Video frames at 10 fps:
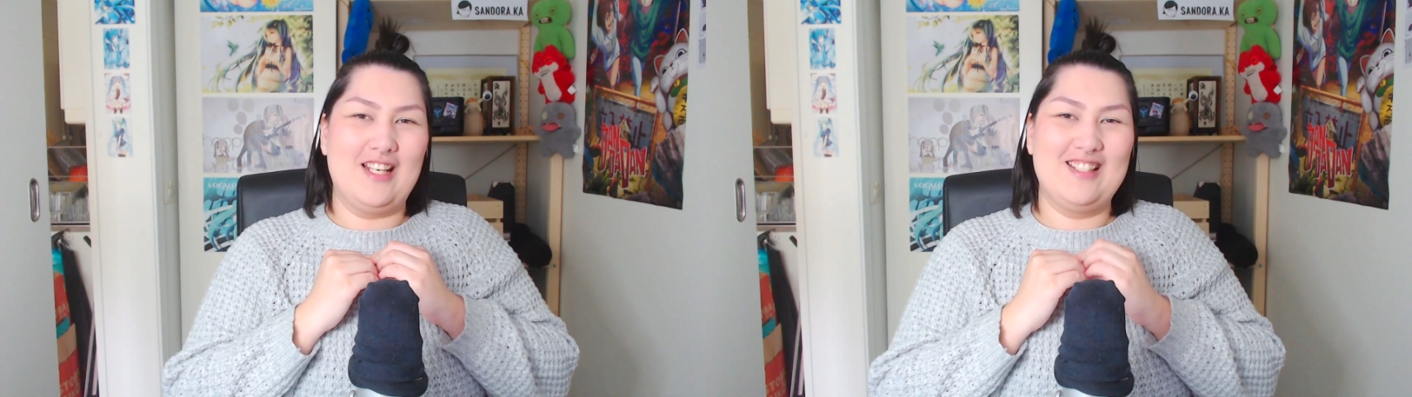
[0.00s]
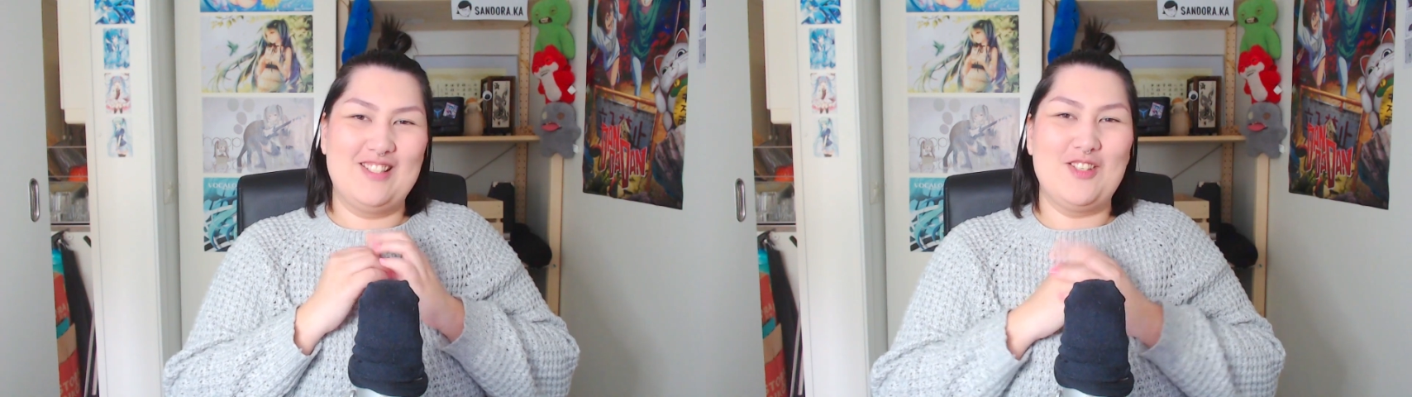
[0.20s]

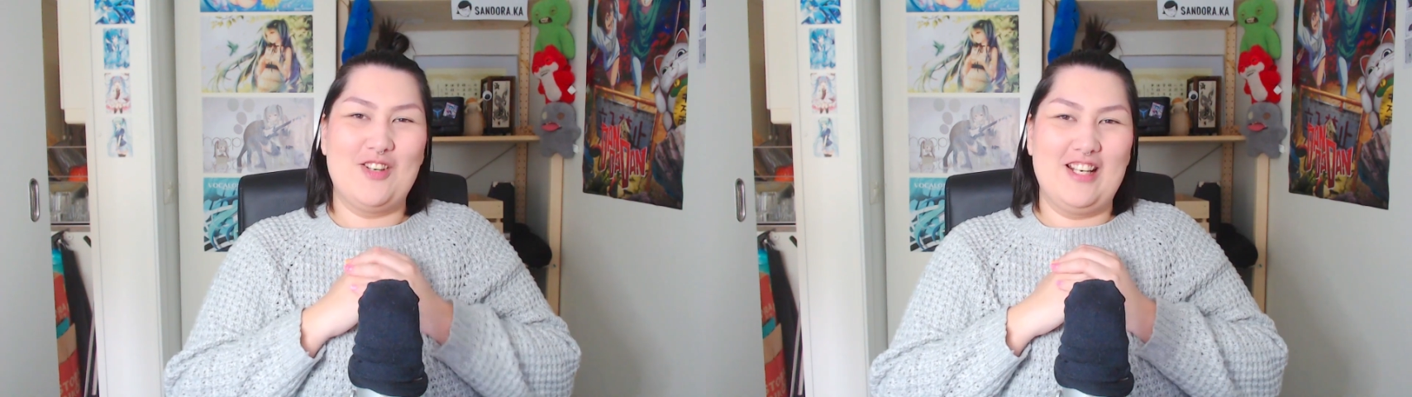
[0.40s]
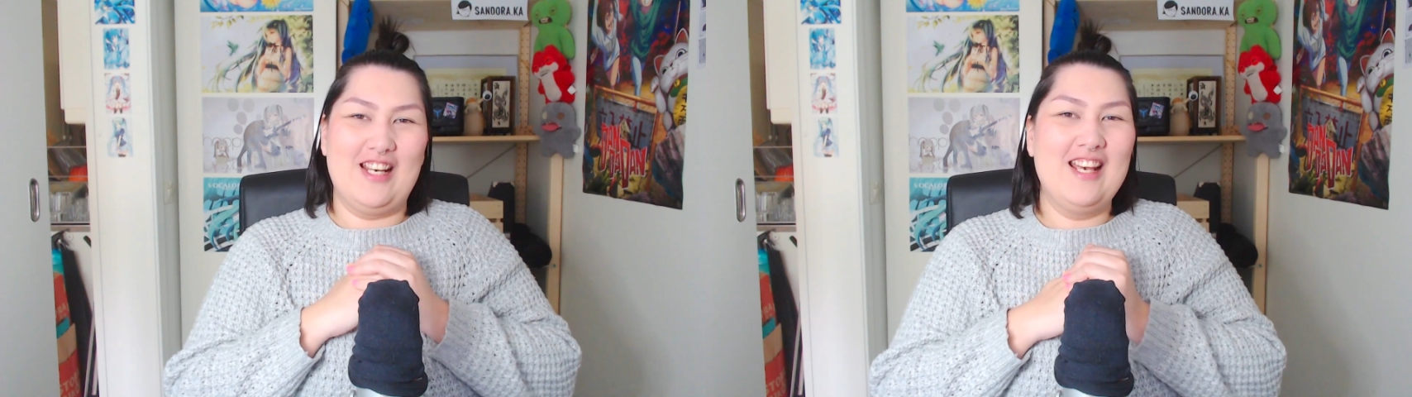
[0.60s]
It's a
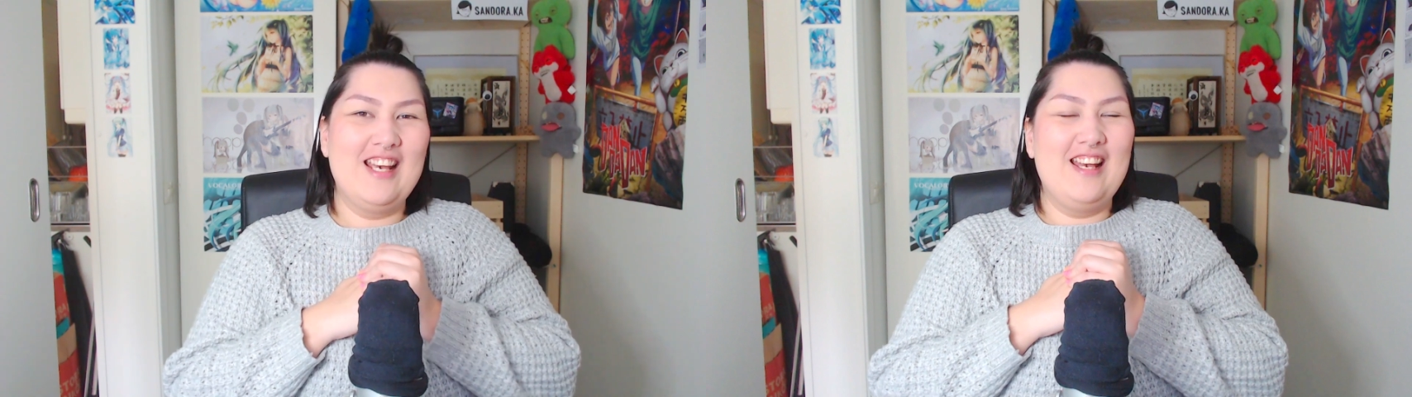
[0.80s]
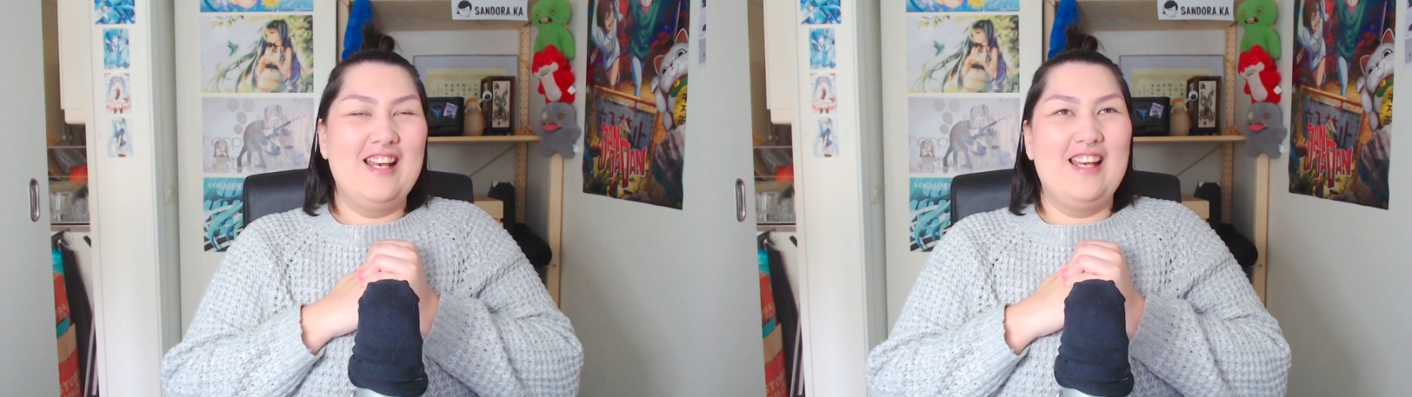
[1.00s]
journey.
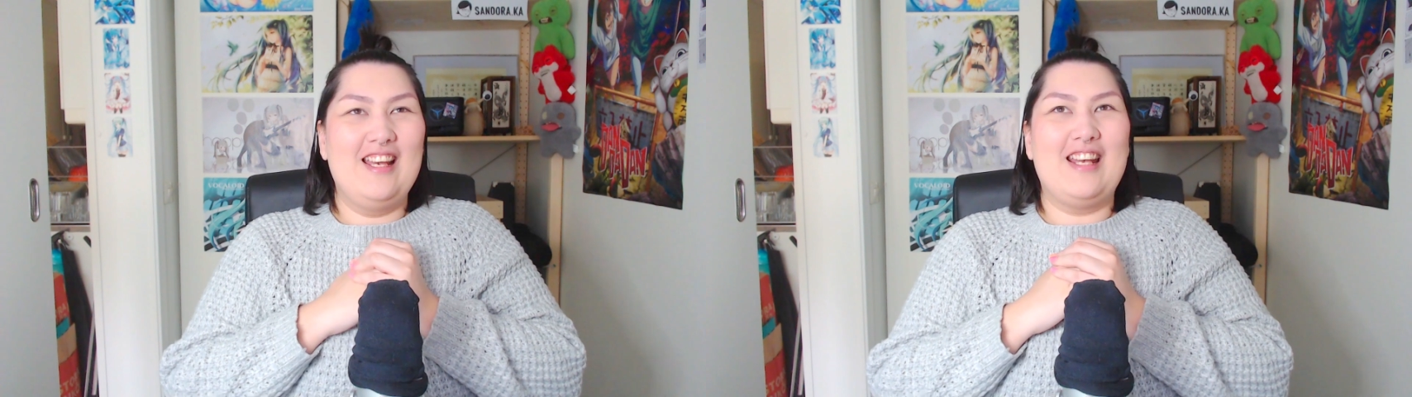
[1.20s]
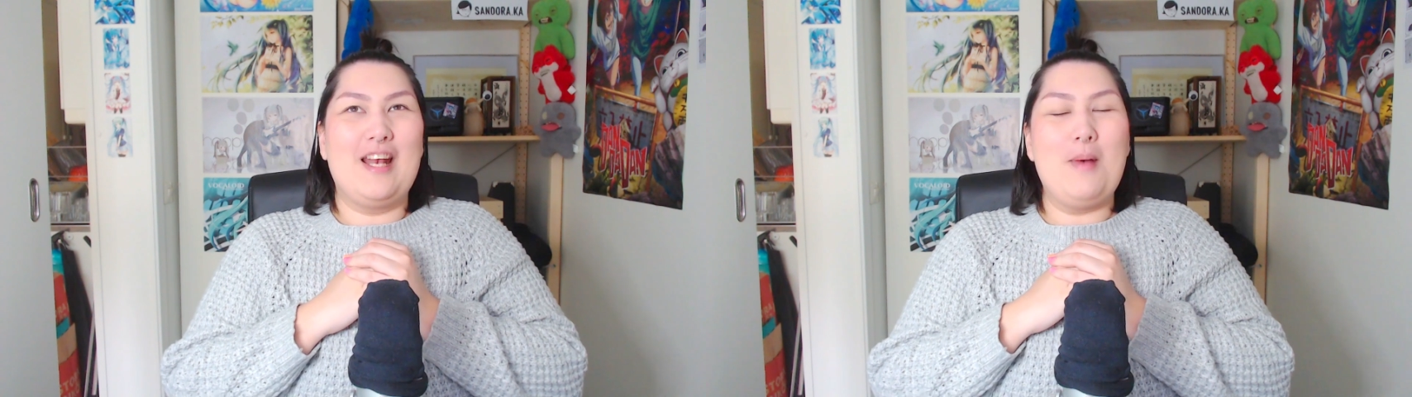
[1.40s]

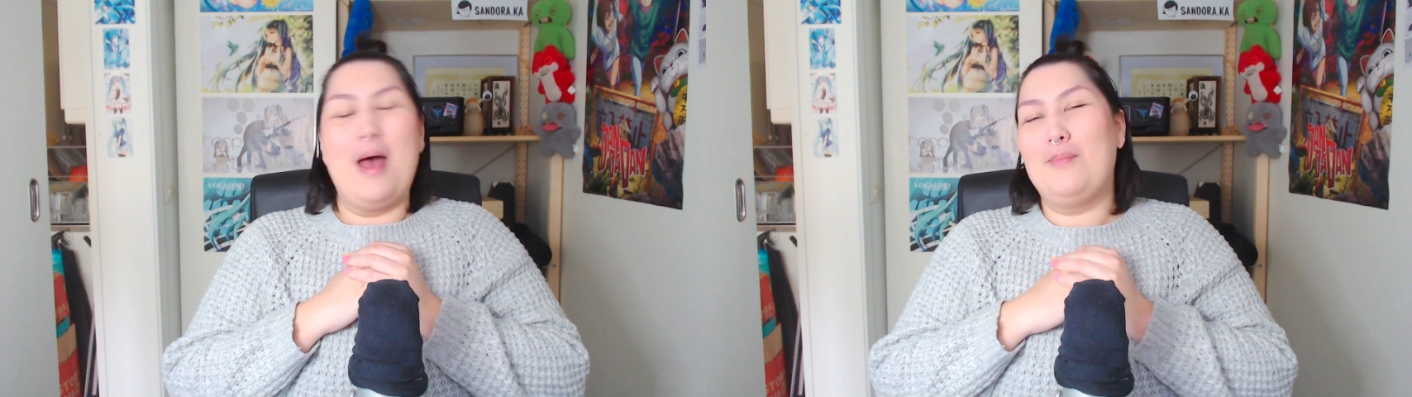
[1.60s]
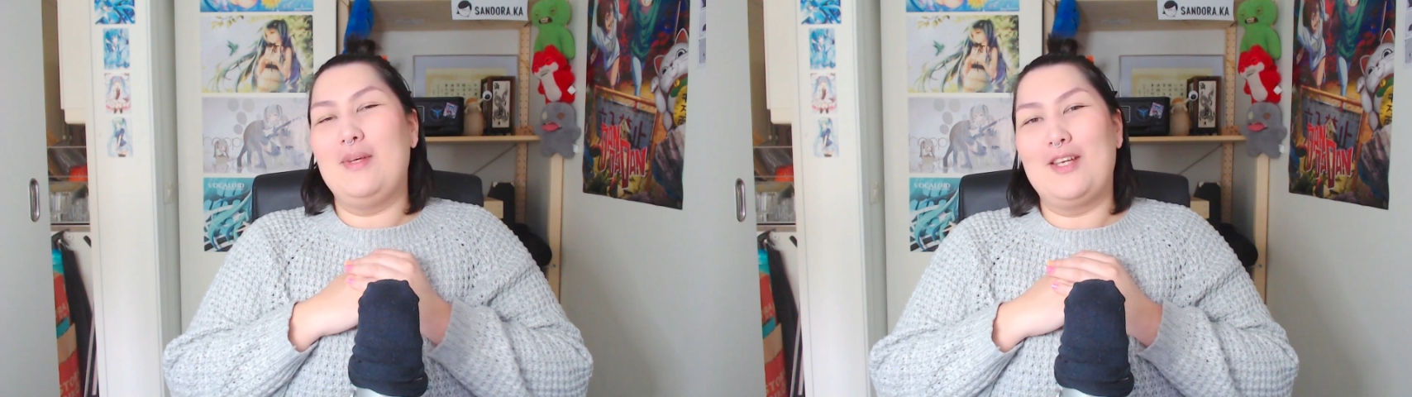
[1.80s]
And I'm
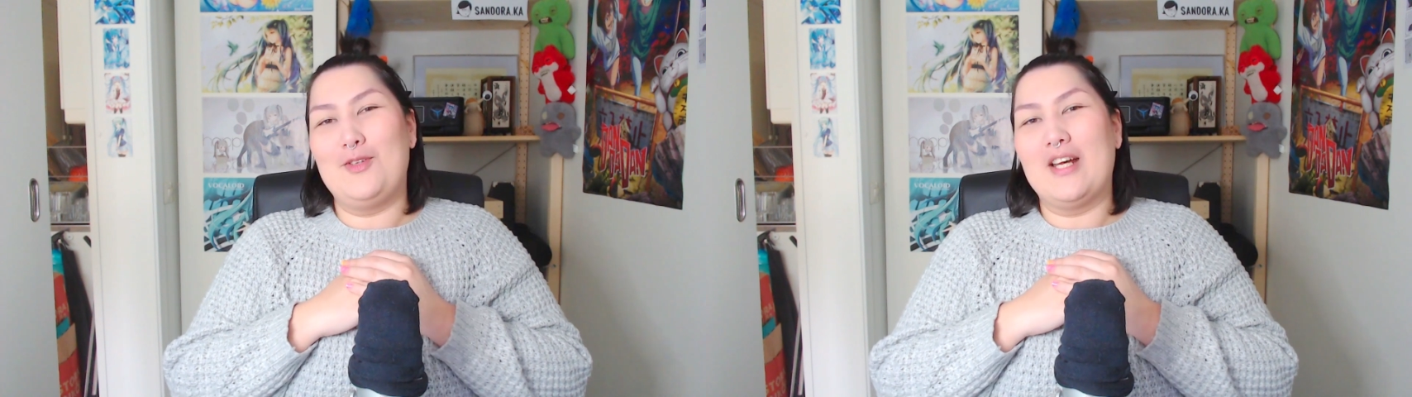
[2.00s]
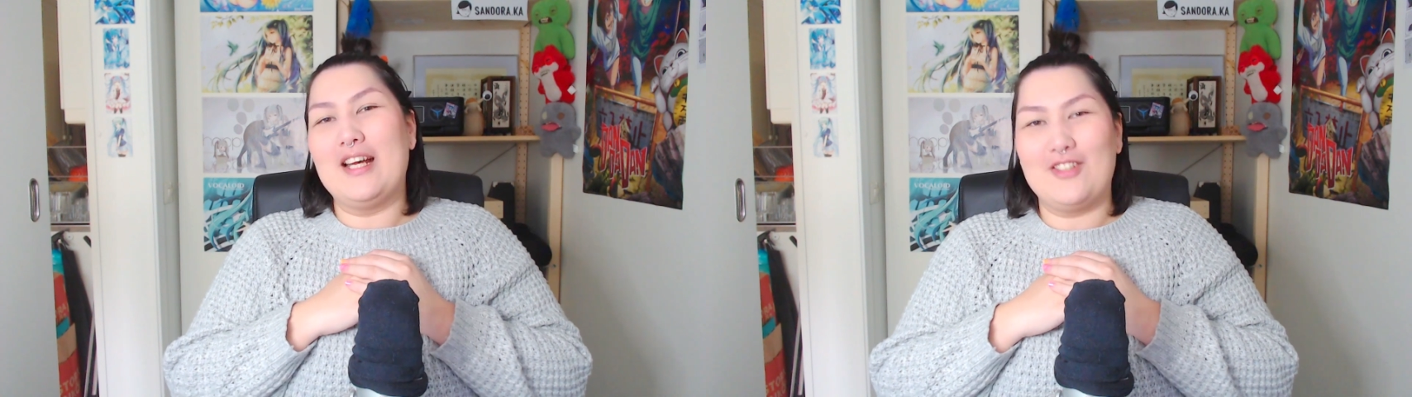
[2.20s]
happy that
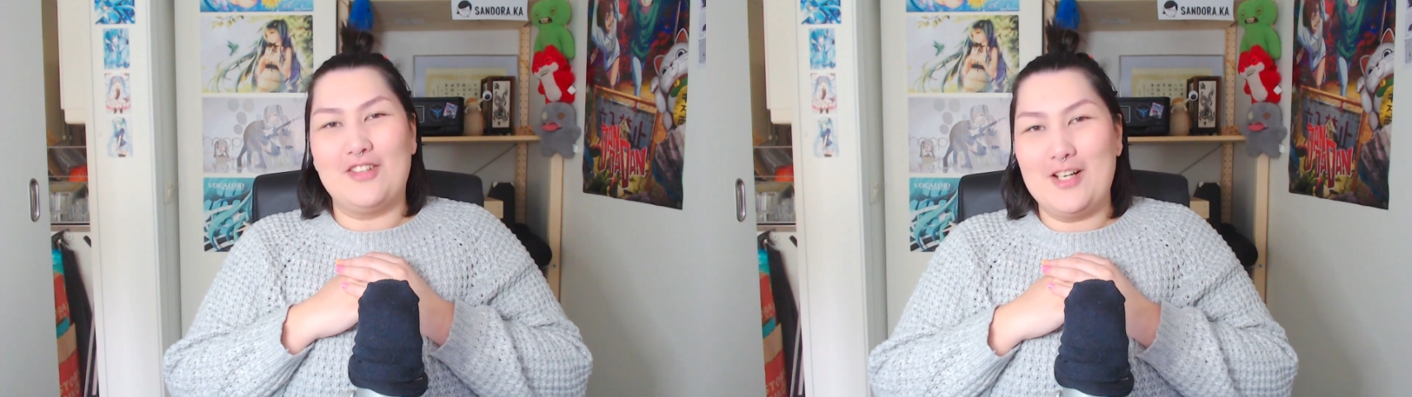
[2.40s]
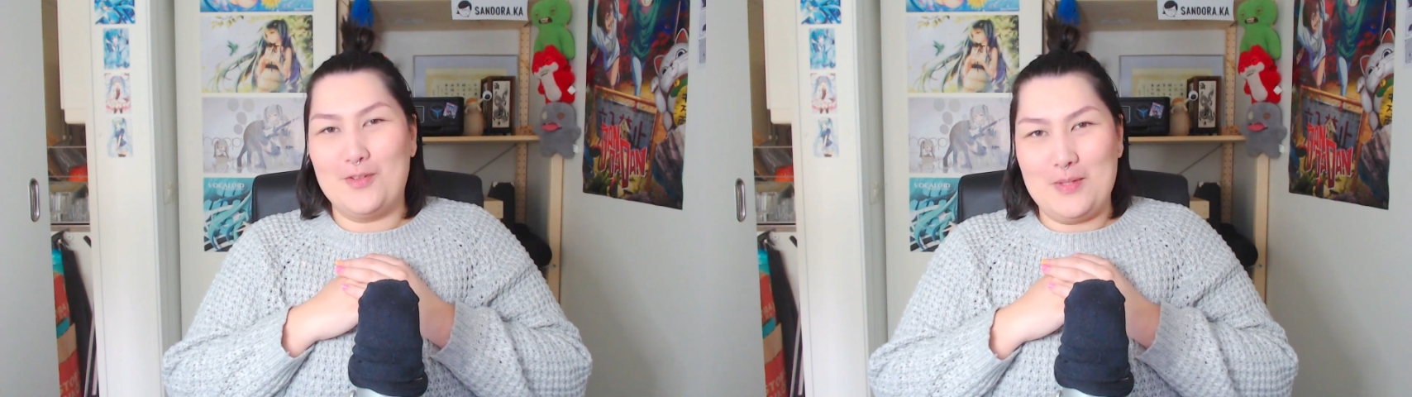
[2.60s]
you guys
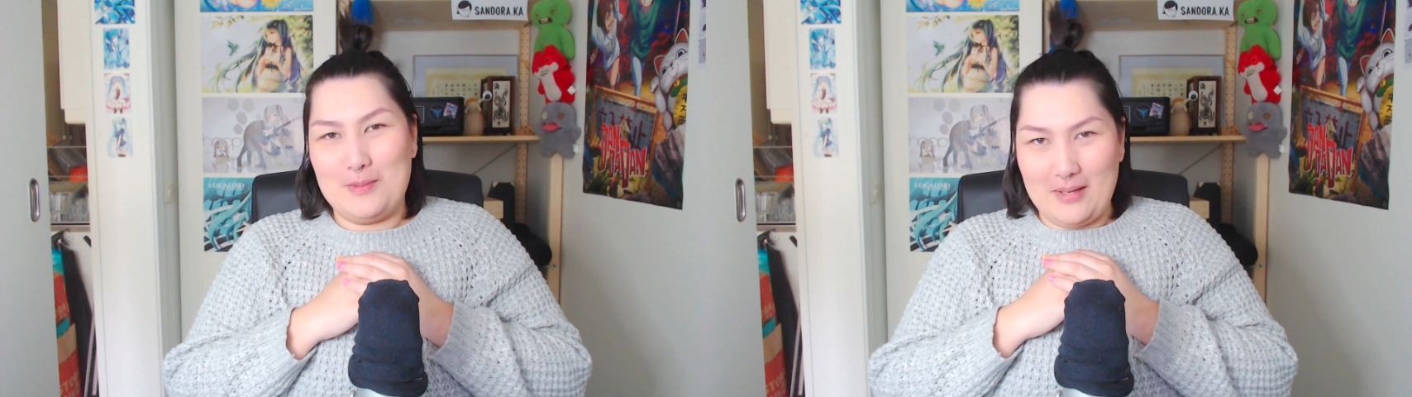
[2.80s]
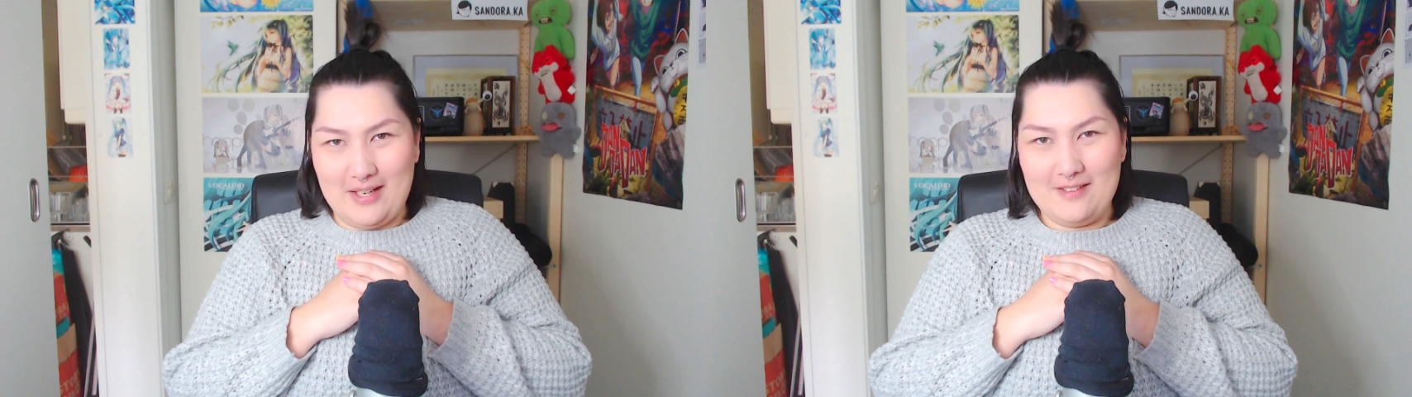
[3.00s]
are here
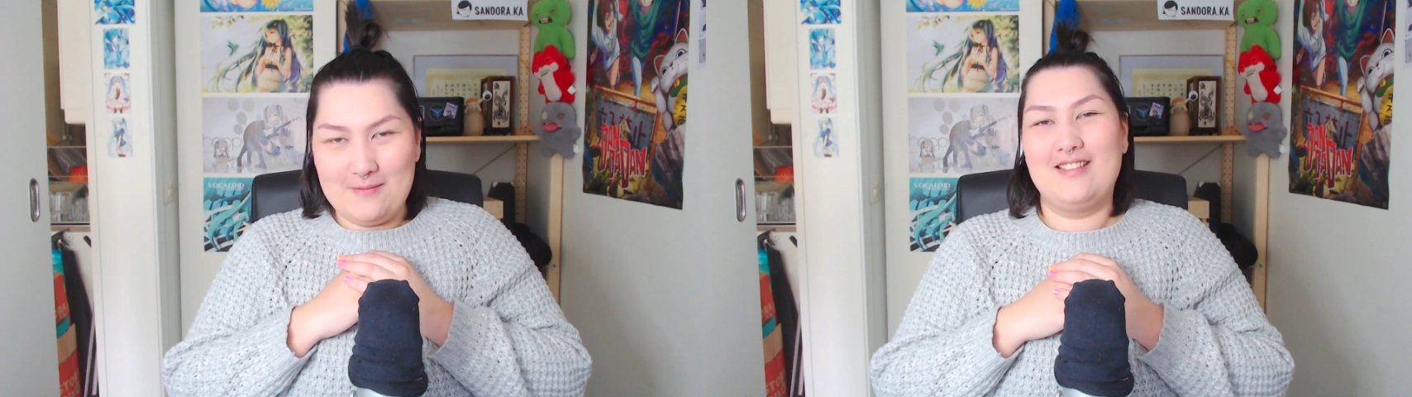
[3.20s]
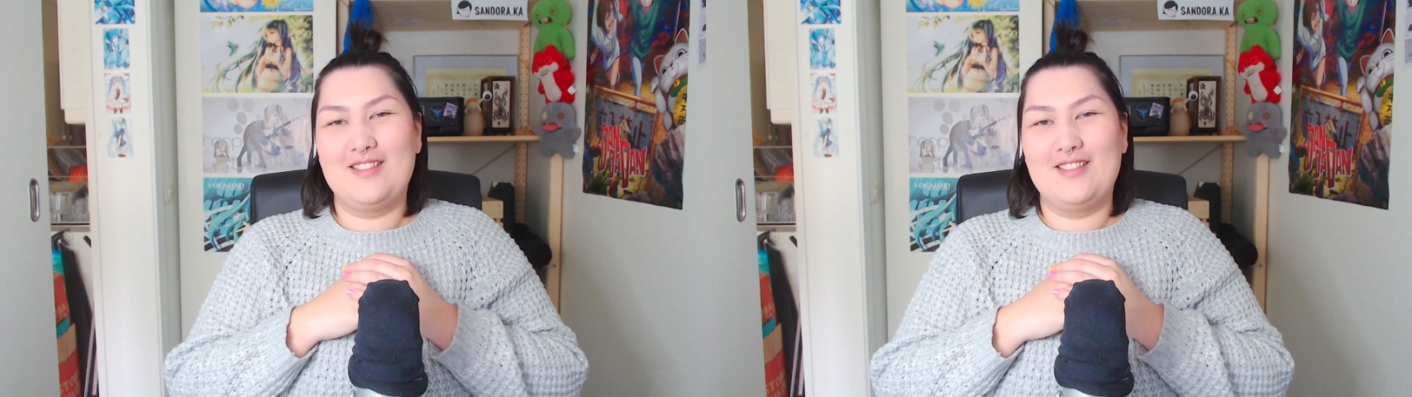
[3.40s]
with me.